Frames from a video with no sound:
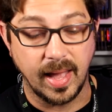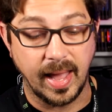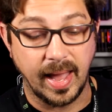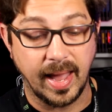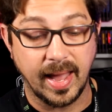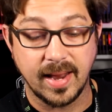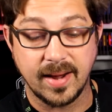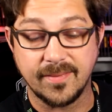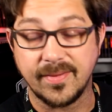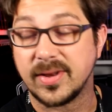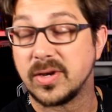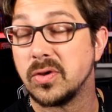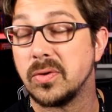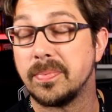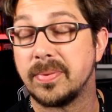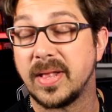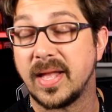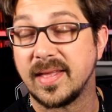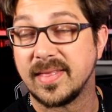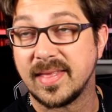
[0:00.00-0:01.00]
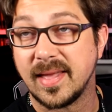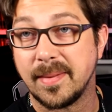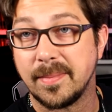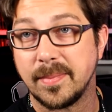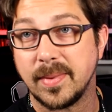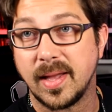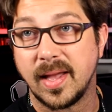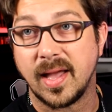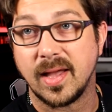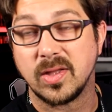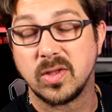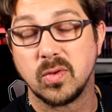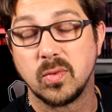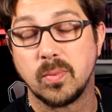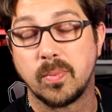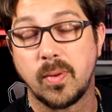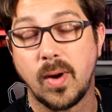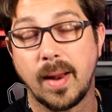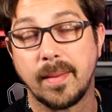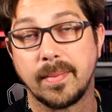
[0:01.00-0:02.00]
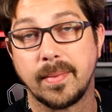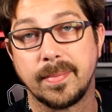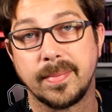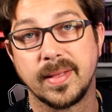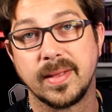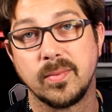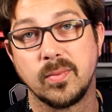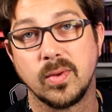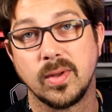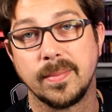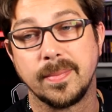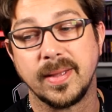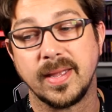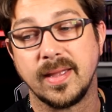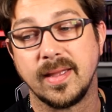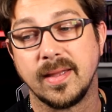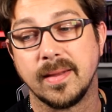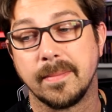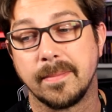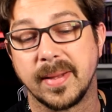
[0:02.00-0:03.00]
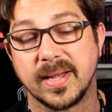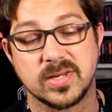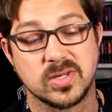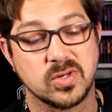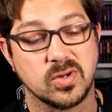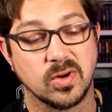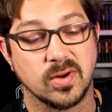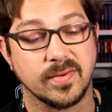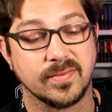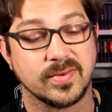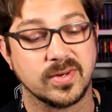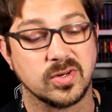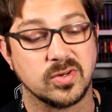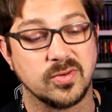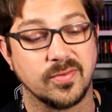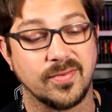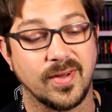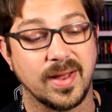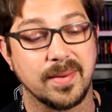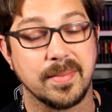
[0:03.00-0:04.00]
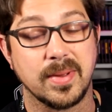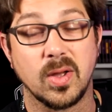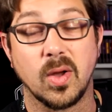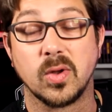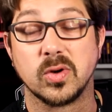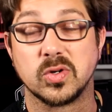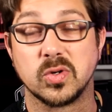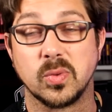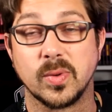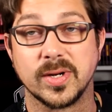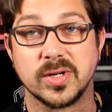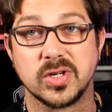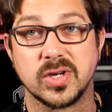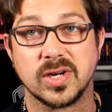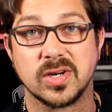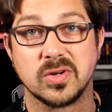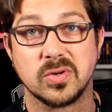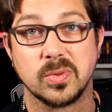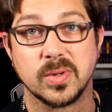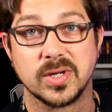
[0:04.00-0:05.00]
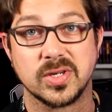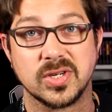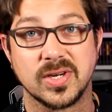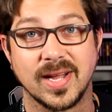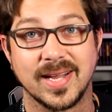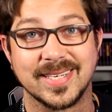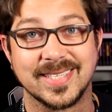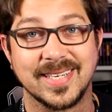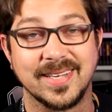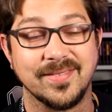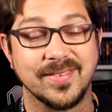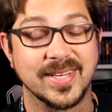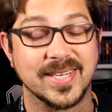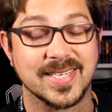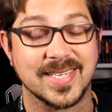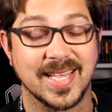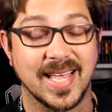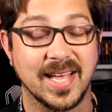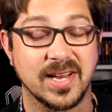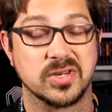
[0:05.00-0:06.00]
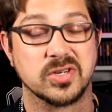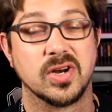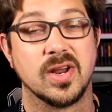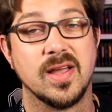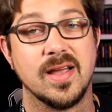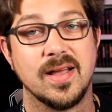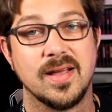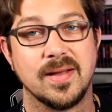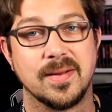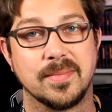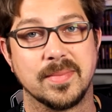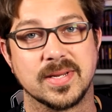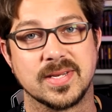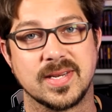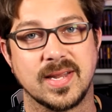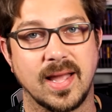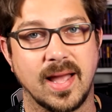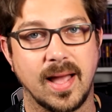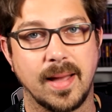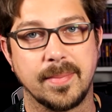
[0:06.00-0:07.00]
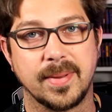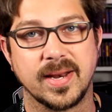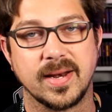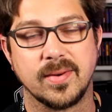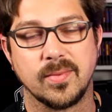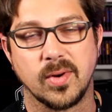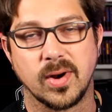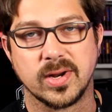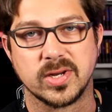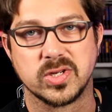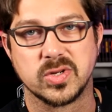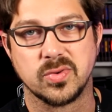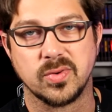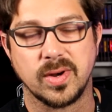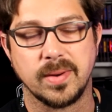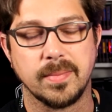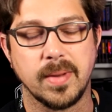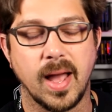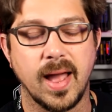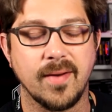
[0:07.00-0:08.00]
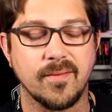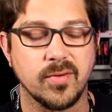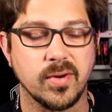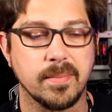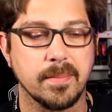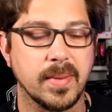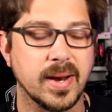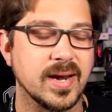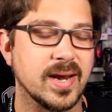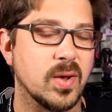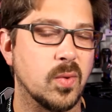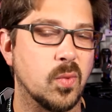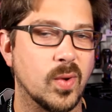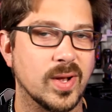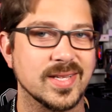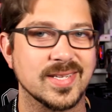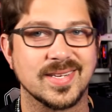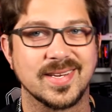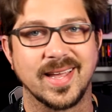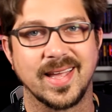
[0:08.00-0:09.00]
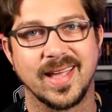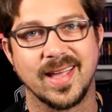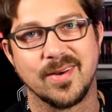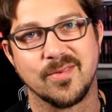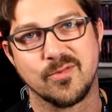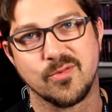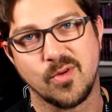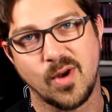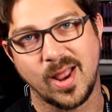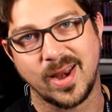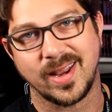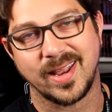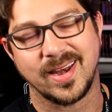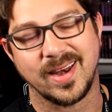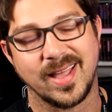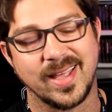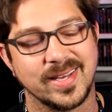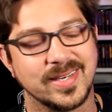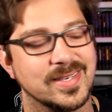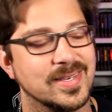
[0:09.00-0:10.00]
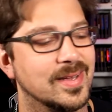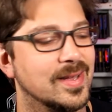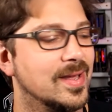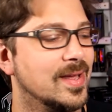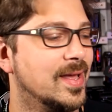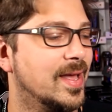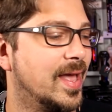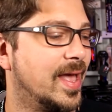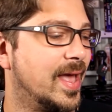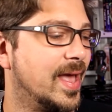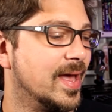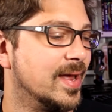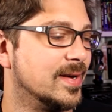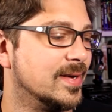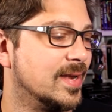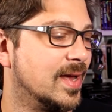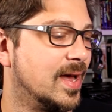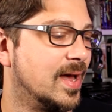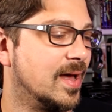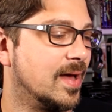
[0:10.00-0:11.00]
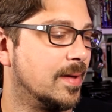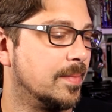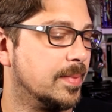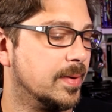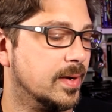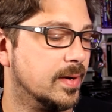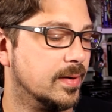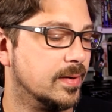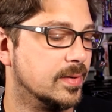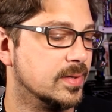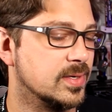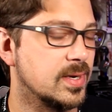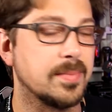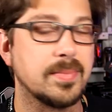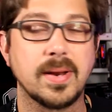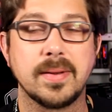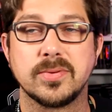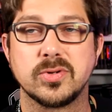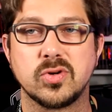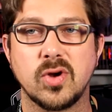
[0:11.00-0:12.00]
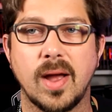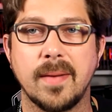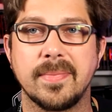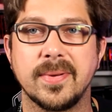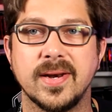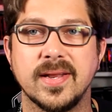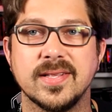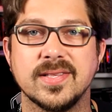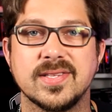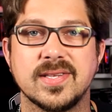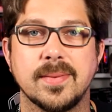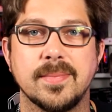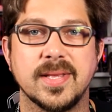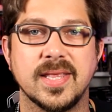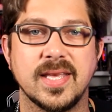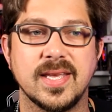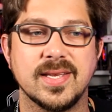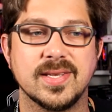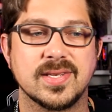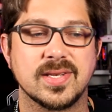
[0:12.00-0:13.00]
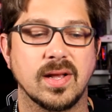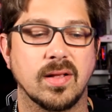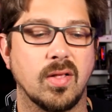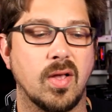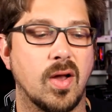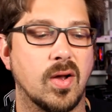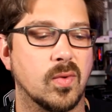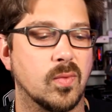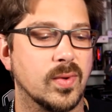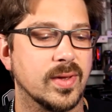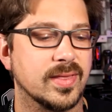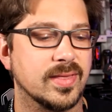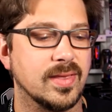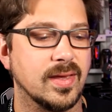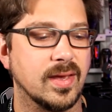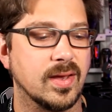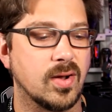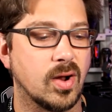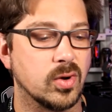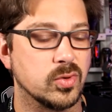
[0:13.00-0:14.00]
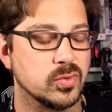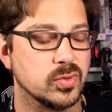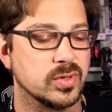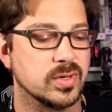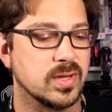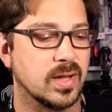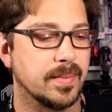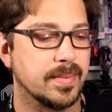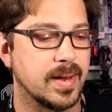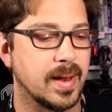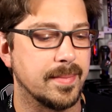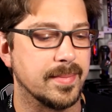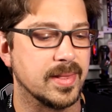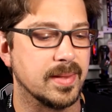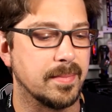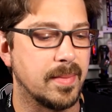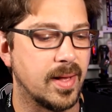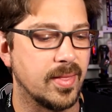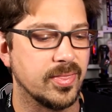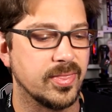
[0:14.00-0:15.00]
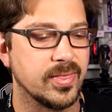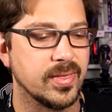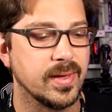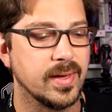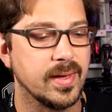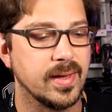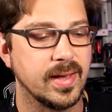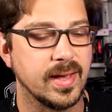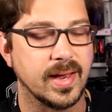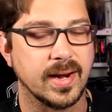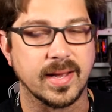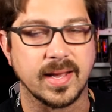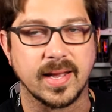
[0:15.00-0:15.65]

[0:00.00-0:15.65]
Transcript: And if I do play them, you probably will be best served to find me on Twitch at twitch.tv/MustyHobbit, where I stream every Monday, Wednesday, and Friday night, and I'll be sometimes dropping in some of these along with the Cartridge Club Game of the Month, and